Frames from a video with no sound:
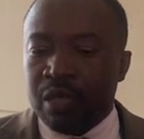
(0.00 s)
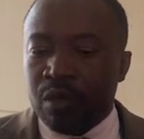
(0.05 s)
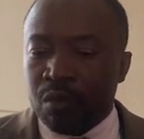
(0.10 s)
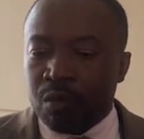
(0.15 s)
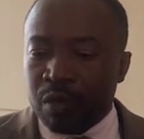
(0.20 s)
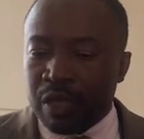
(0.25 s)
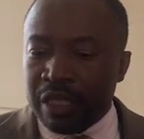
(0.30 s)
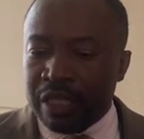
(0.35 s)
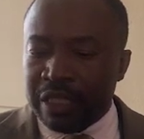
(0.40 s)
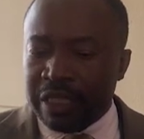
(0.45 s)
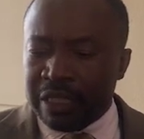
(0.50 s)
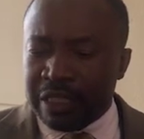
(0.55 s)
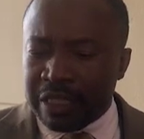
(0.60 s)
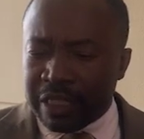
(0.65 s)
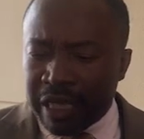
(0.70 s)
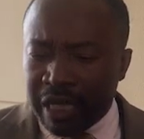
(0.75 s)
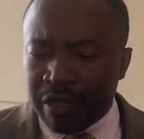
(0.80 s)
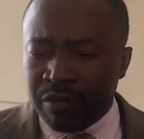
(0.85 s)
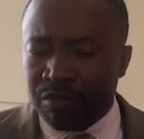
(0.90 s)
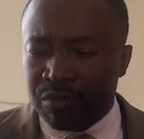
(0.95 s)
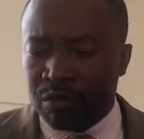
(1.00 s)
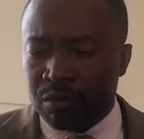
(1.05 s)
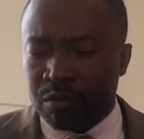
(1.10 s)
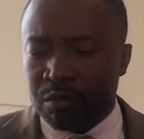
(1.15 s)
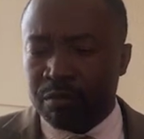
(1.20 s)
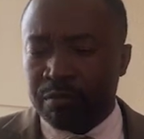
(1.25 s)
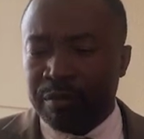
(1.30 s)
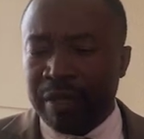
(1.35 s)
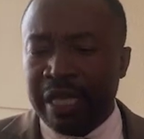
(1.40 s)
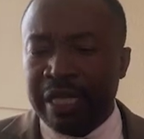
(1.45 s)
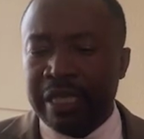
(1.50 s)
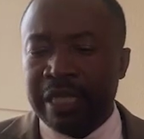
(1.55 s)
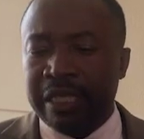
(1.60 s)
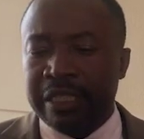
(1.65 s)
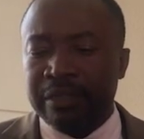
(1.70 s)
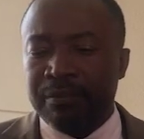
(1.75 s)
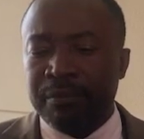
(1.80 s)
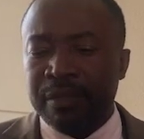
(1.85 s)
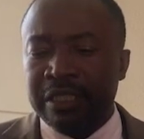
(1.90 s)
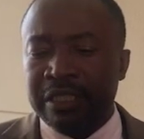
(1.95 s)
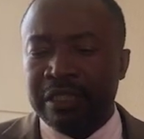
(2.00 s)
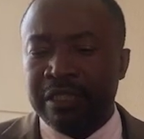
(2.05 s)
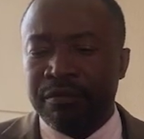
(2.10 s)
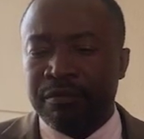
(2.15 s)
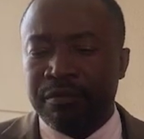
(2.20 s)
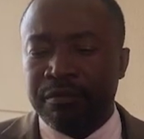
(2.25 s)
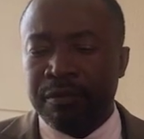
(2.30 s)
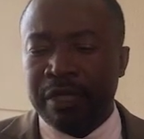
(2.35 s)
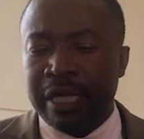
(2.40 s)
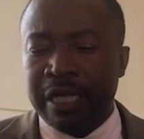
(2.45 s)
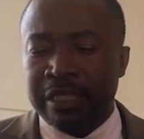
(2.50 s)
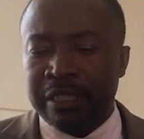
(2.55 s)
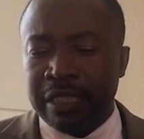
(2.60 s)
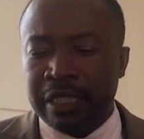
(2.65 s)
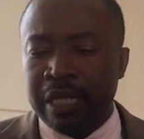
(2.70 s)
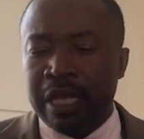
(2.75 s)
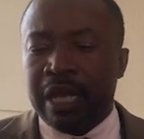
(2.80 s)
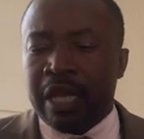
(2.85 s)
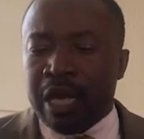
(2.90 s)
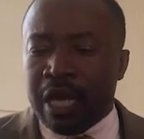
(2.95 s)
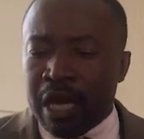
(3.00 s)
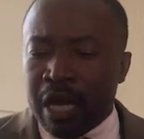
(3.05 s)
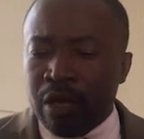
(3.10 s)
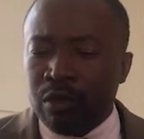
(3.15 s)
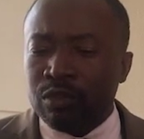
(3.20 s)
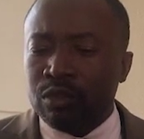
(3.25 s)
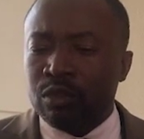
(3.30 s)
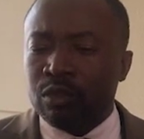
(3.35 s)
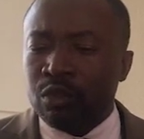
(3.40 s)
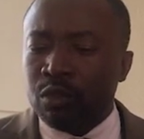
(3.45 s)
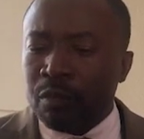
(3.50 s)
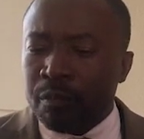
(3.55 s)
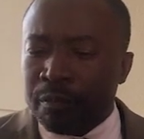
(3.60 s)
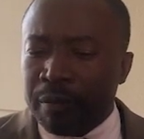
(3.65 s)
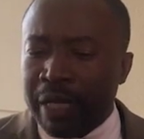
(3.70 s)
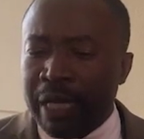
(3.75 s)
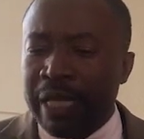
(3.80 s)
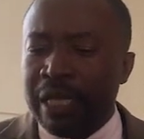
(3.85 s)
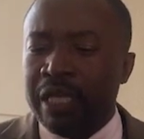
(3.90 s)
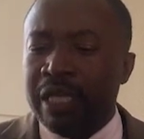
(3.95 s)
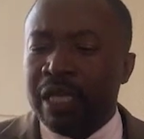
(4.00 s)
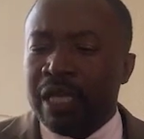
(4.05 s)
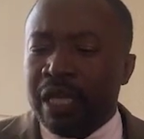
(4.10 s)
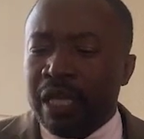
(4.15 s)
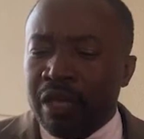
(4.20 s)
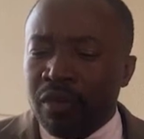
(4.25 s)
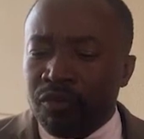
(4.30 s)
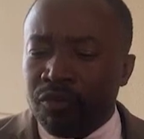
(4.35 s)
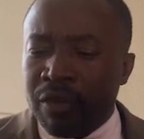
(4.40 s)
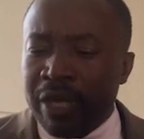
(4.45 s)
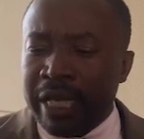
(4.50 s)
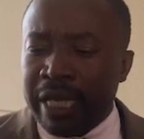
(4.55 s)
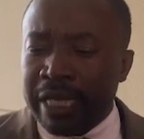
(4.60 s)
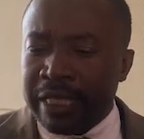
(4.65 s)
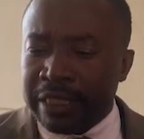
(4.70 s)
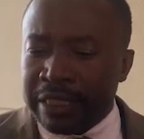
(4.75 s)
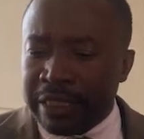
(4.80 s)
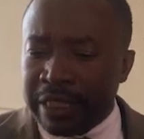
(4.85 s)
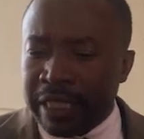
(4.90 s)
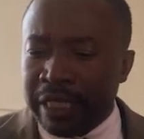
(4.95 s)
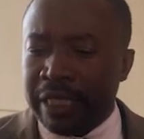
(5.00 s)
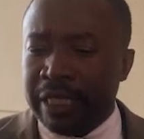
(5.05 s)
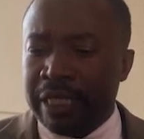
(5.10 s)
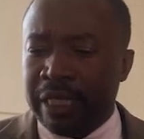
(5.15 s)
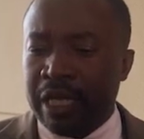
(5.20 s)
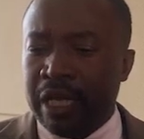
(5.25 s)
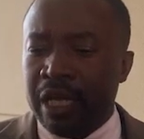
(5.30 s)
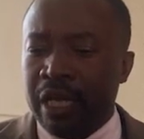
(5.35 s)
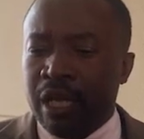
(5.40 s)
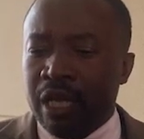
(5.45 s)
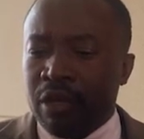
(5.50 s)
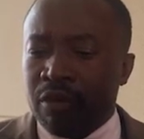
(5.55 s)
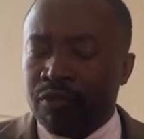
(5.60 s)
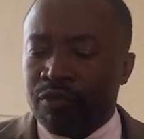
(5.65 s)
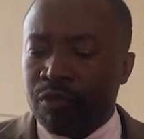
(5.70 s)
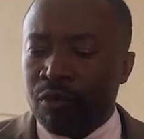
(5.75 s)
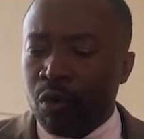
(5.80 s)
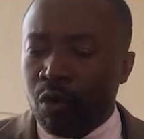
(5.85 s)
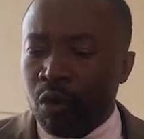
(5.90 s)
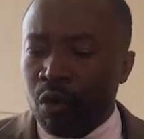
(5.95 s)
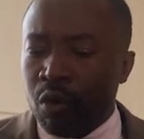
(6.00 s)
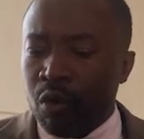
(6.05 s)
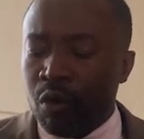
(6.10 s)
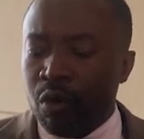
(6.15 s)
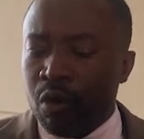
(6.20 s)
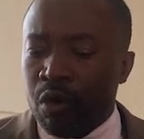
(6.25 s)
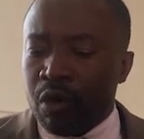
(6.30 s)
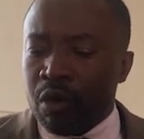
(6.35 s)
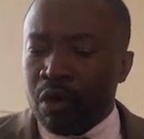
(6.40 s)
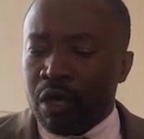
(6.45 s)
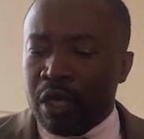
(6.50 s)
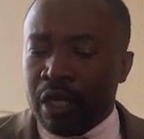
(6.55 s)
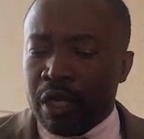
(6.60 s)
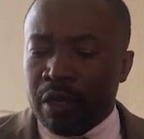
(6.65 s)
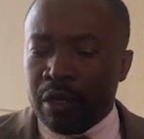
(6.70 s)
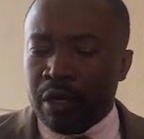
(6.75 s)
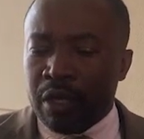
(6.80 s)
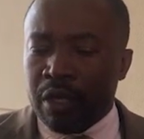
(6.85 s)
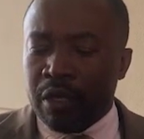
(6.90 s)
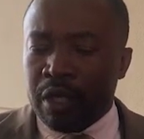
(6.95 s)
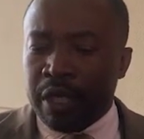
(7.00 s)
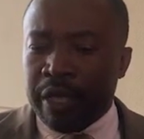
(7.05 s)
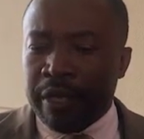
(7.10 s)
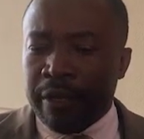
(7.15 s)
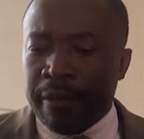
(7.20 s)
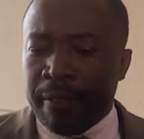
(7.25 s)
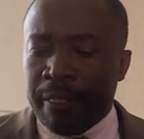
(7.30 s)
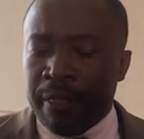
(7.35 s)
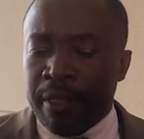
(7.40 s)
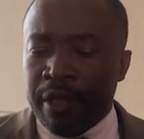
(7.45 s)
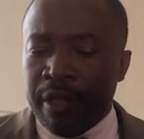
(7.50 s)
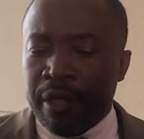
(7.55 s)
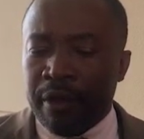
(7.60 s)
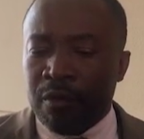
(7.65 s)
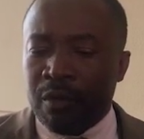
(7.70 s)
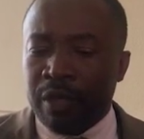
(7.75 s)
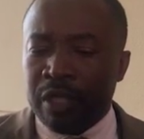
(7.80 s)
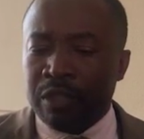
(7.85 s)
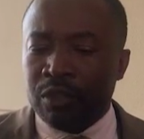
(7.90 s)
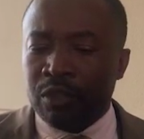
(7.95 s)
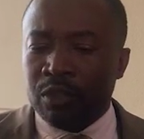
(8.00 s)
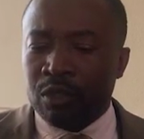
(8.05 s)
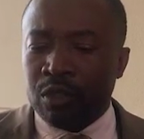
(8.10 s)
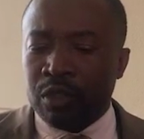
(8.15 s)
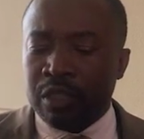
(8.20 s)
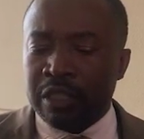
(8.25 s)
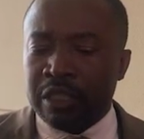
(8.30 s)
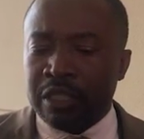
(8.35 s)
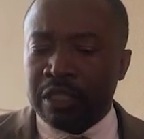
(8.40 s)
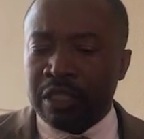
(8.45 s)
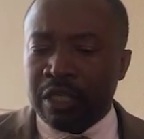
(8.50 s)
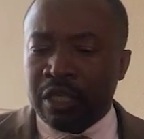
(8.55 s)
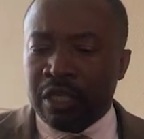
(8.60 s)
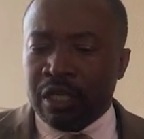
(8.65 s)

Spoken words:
where the drive to buy expensive fire tender. How do you buy a fire tender for what do you call it?